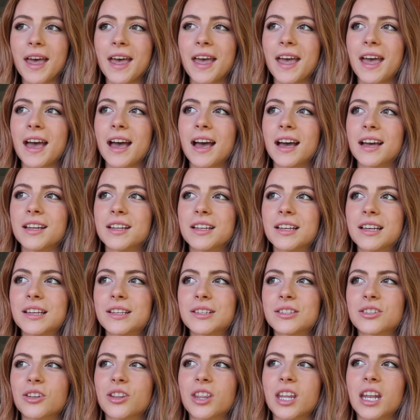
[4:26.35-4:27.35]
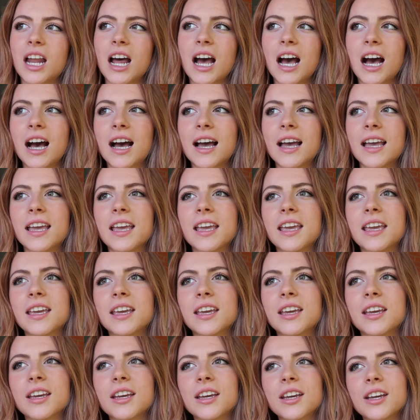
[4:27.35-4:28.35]
so that
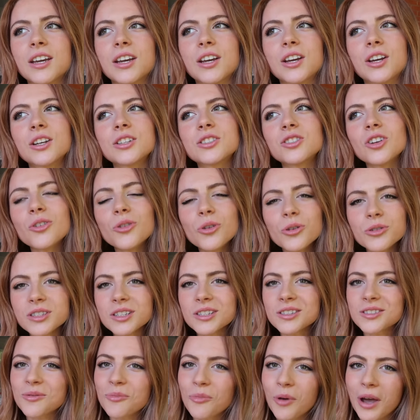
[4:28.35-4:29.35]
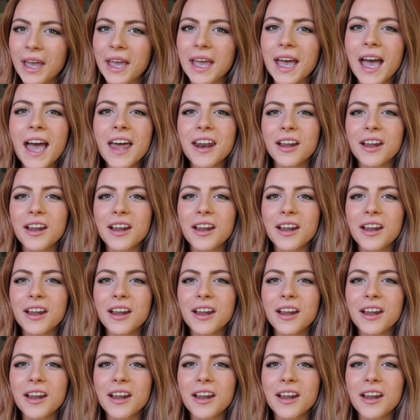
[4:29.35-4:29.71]
I could start losing some weight.